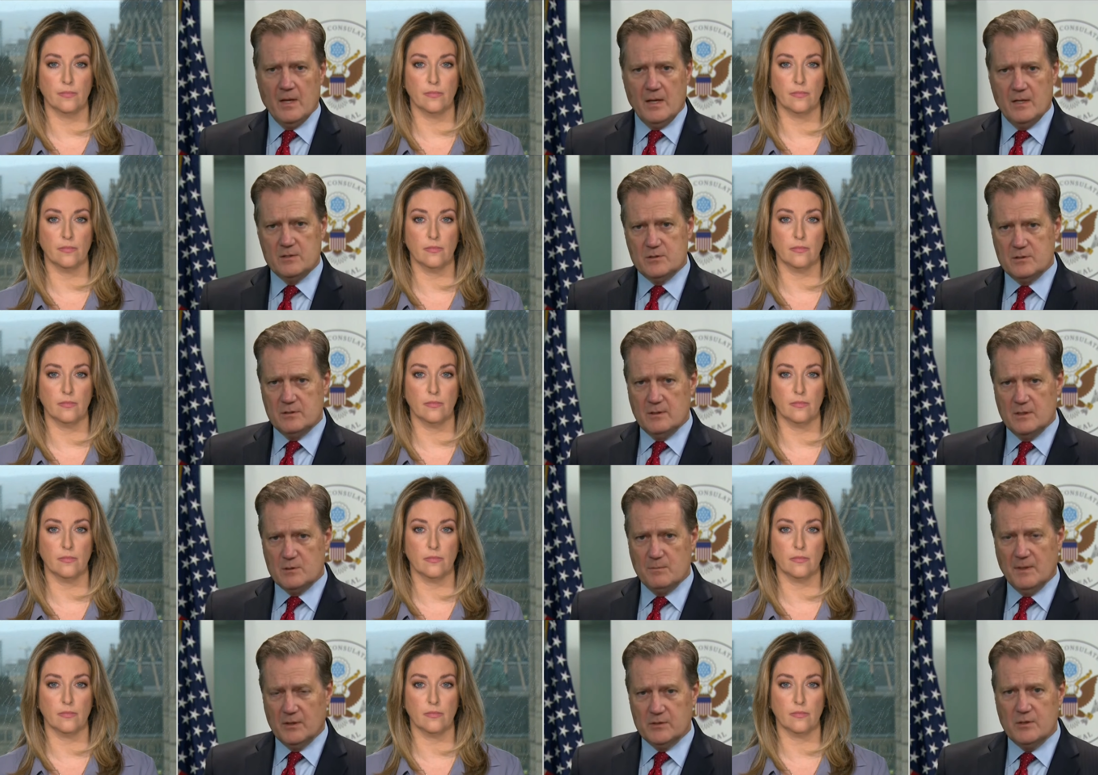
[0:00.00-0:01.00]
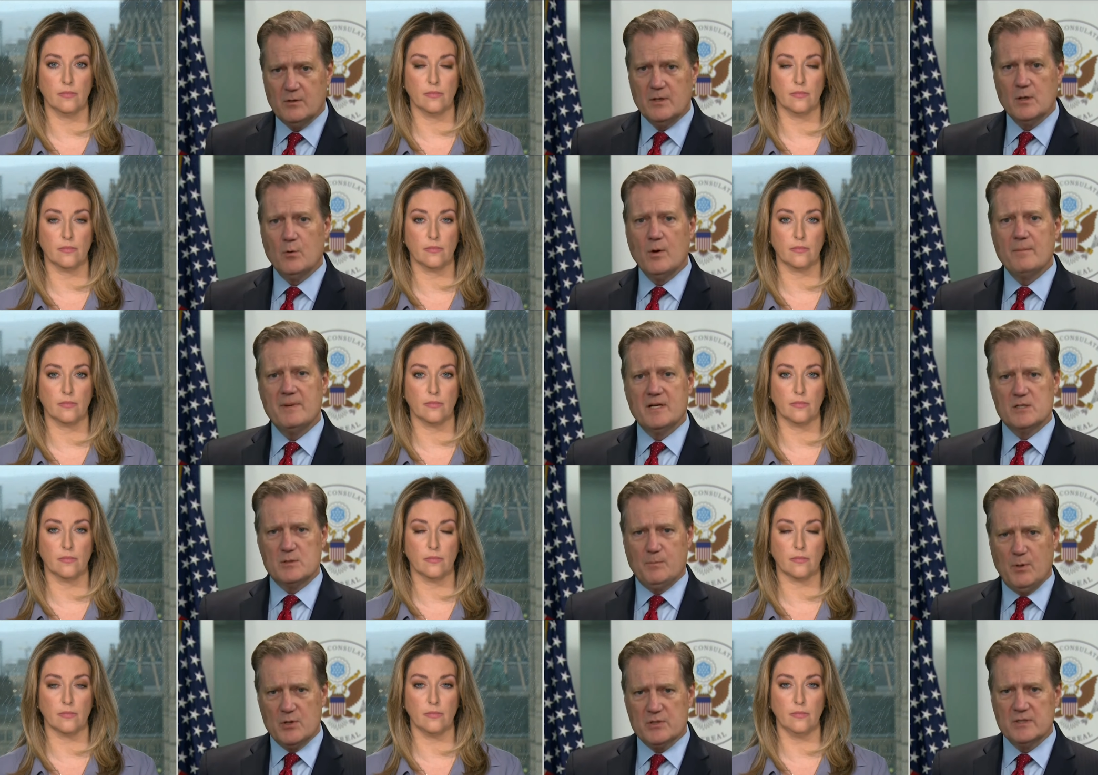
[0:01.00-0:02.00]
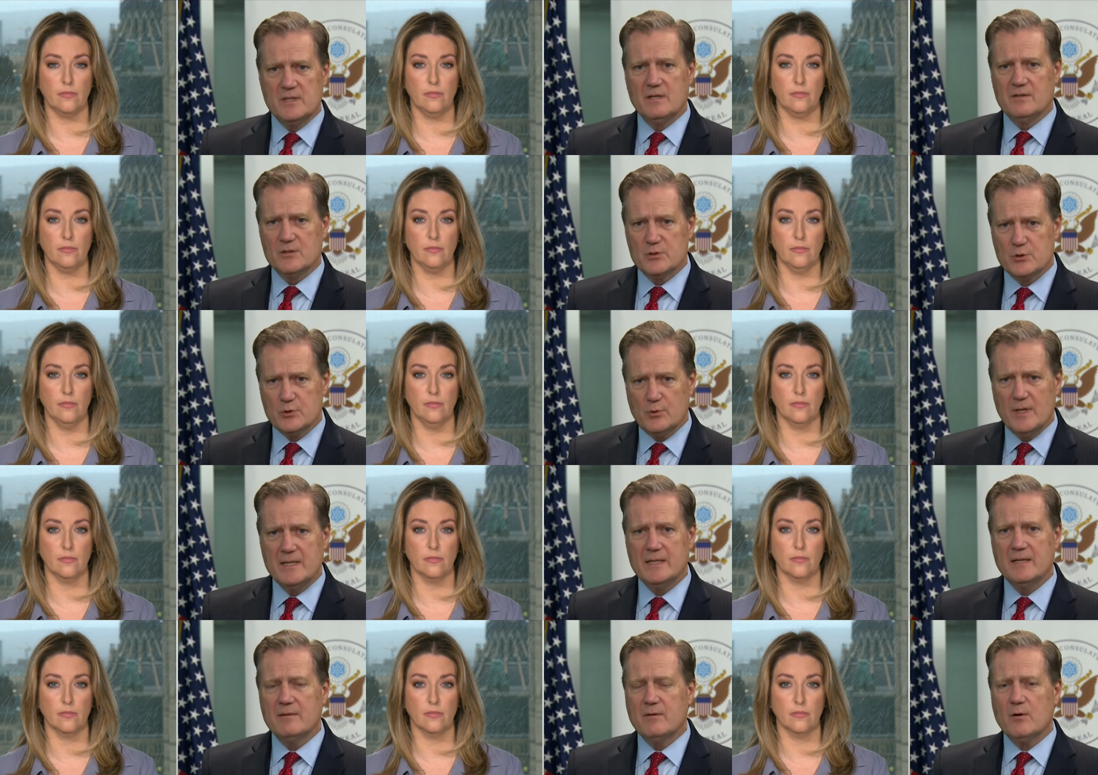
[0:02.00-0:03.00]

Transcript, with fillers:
Speaker 1: its, its military equipment, its personnel, its training.